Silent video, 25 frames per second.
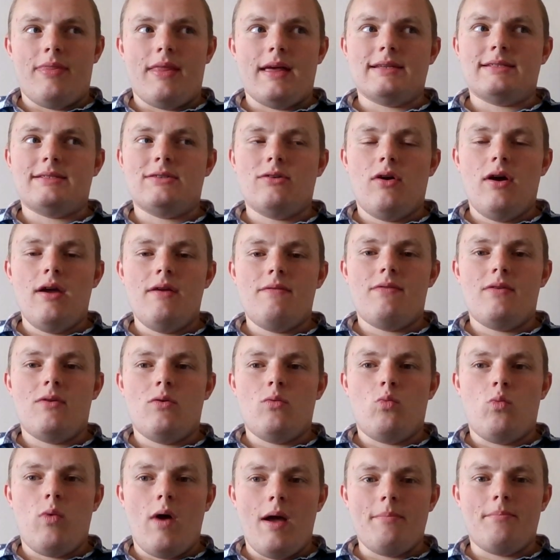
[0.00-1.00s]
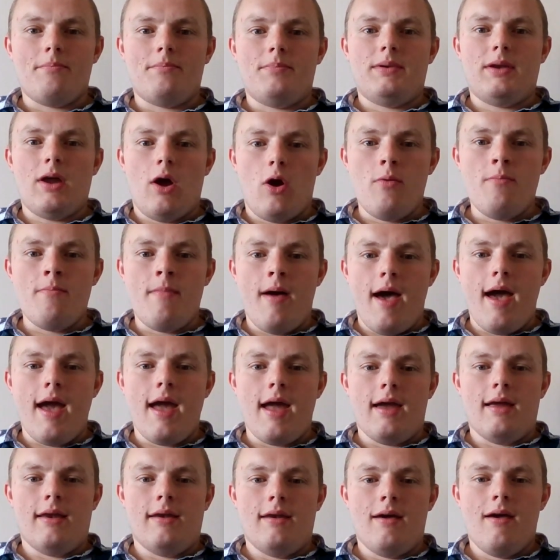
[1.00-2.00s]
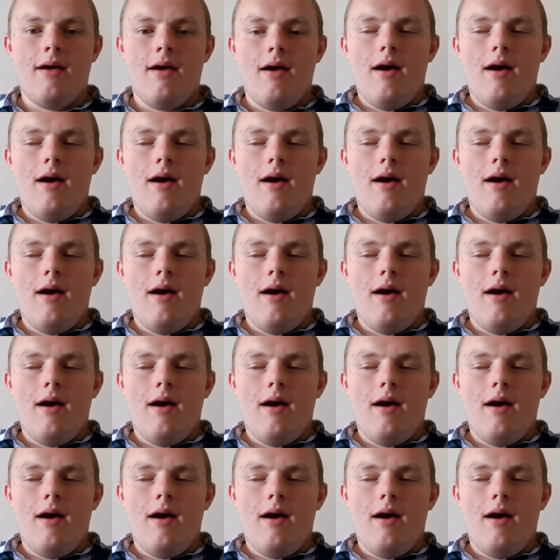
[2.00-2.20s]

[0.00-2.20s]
There's not even a web domain